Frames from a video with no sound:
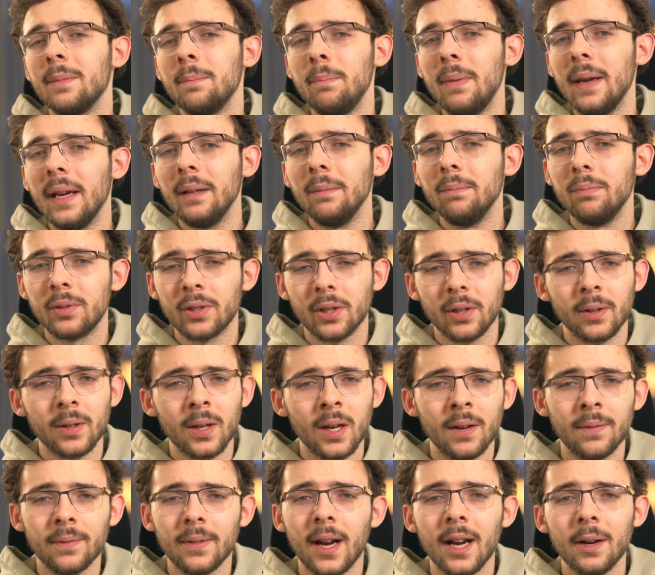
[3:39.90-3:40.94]
a big
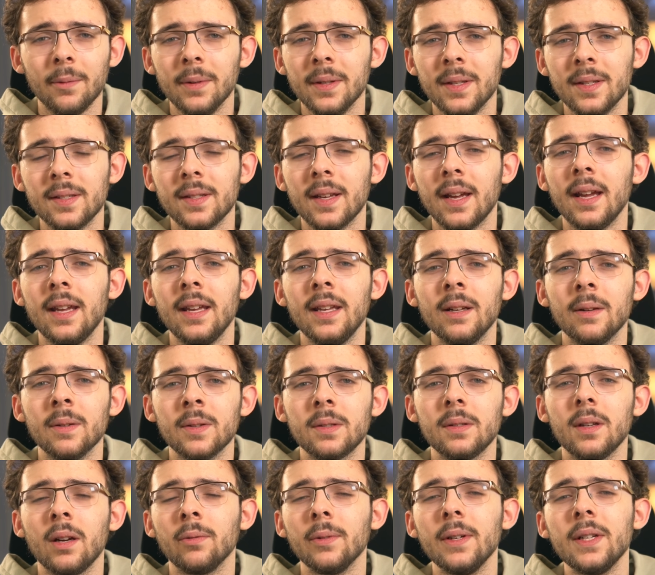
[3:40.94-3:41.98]
turnoff, I would say. You know,
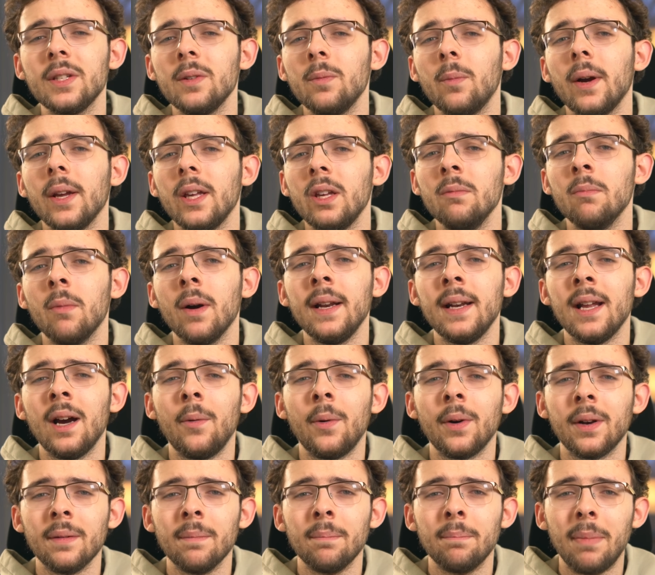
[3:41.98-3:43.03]
a reason why you might not
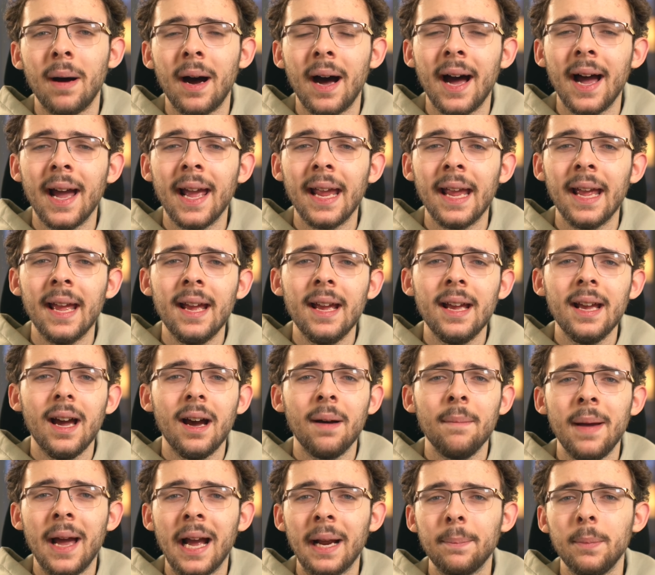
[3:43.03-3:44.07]
wanna buy
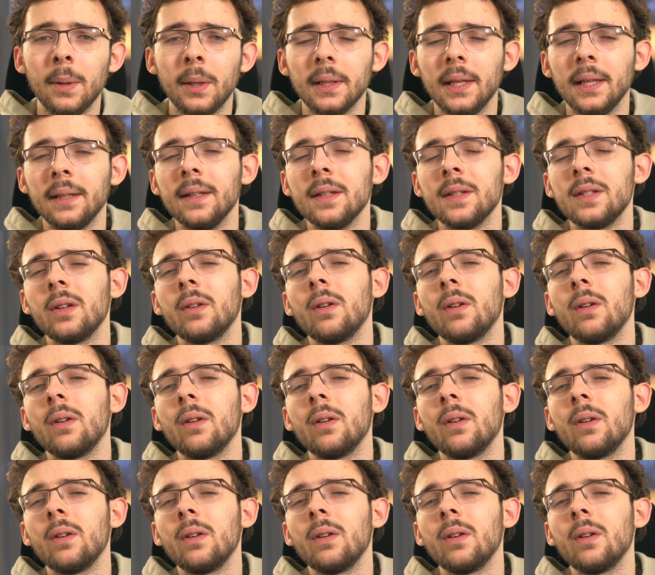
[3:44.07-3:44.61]
a MacBook like this.